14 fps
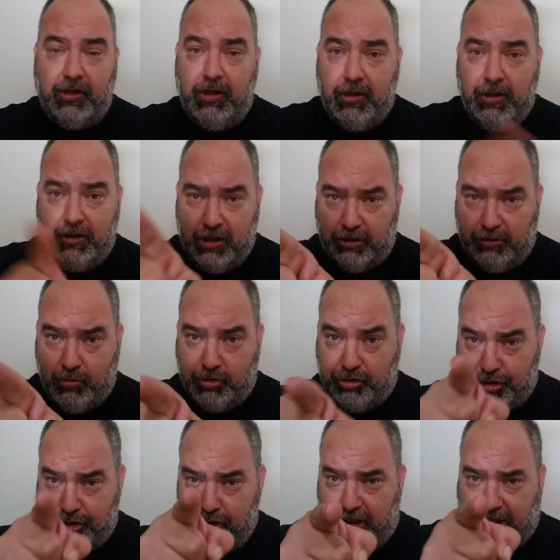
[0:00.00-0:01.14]
in other words, are you
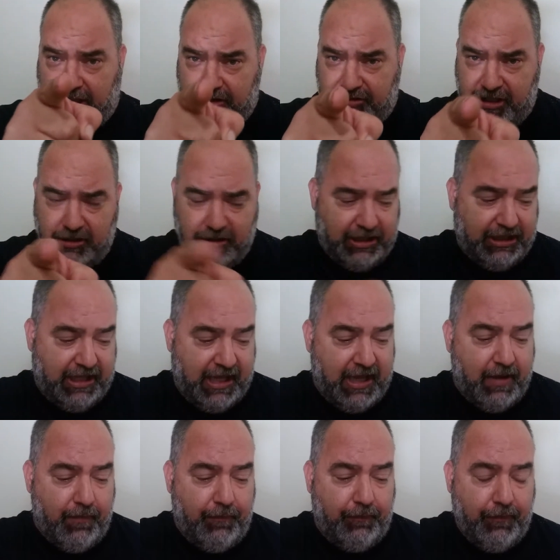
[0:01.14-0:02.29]
going to continue to give